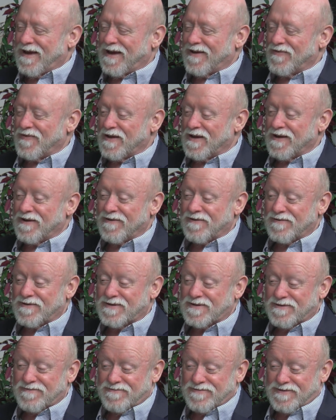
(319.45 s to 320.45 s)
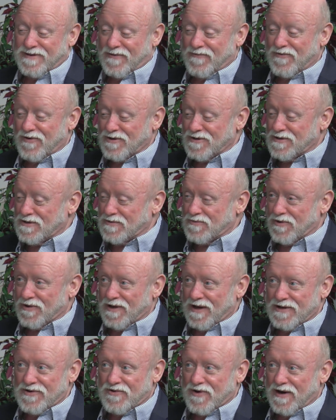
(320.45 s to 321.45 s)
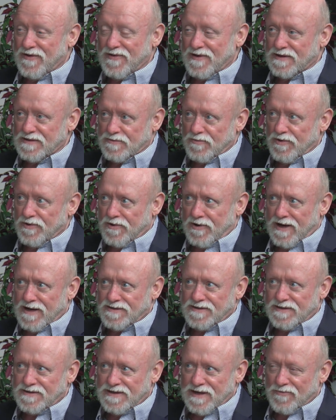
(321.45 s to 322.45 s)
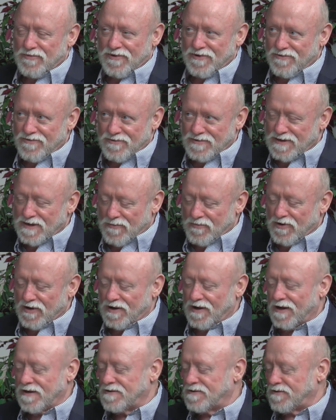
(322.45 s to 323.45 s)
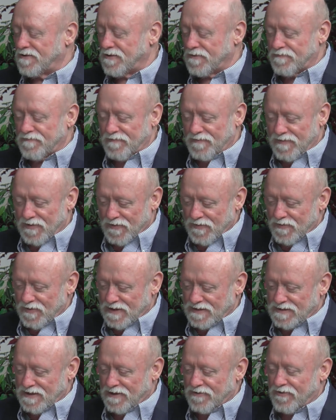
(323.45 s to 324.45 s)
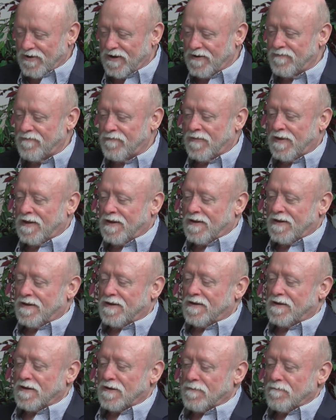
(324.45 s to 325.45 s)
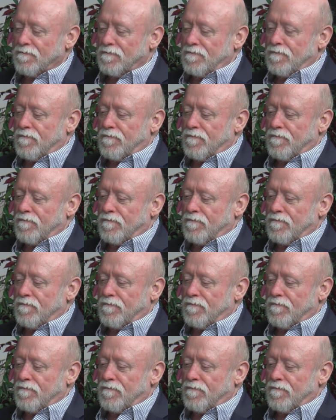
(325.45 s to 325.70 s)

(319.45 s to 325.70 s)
and then some versions were like tritheism, where they're actually separate, three separate gods. Nope, mm-hmm. nope, that's not right. Um,